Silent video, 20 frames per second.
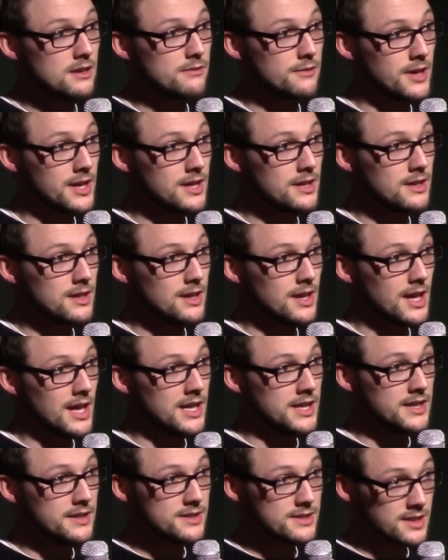right,
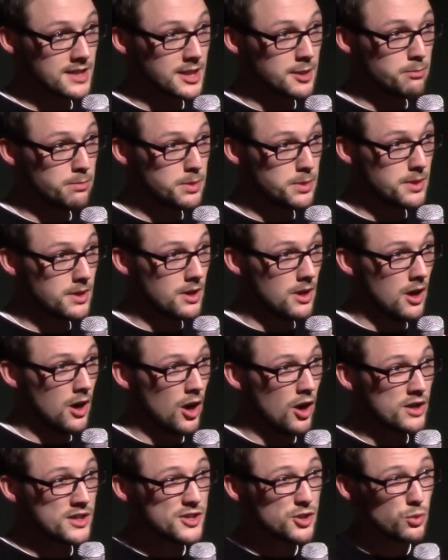in your sleep,
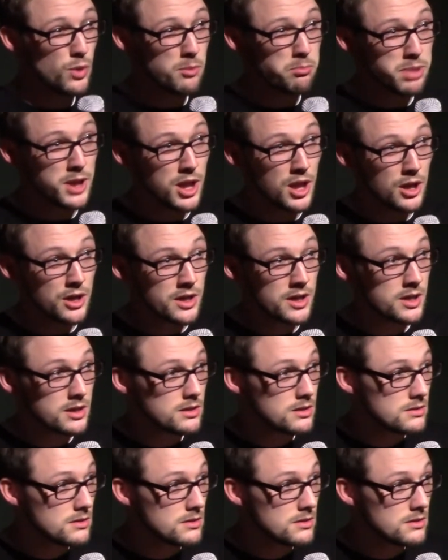onto a plug.